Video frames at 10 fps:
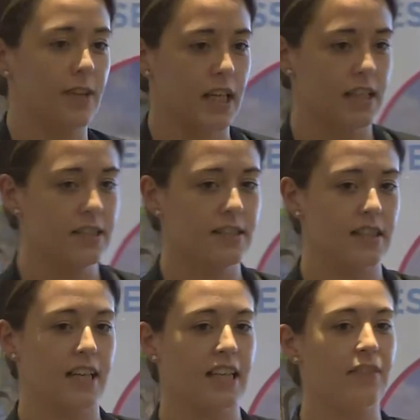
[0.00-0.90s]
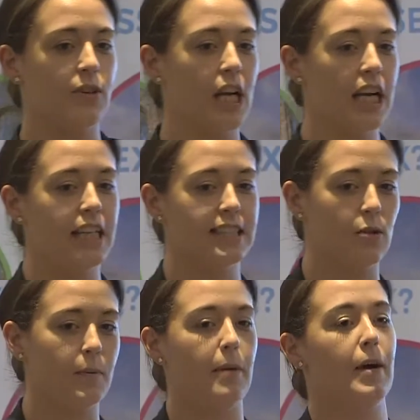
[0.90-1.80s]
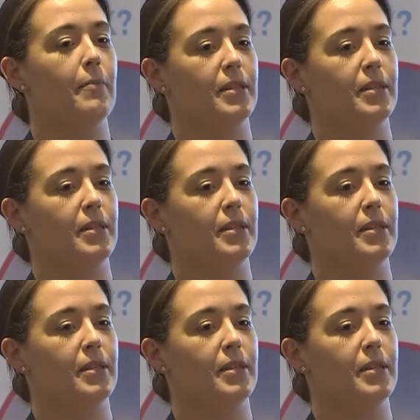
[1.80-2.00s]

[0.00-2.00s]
first, I'm going to give you a little bit about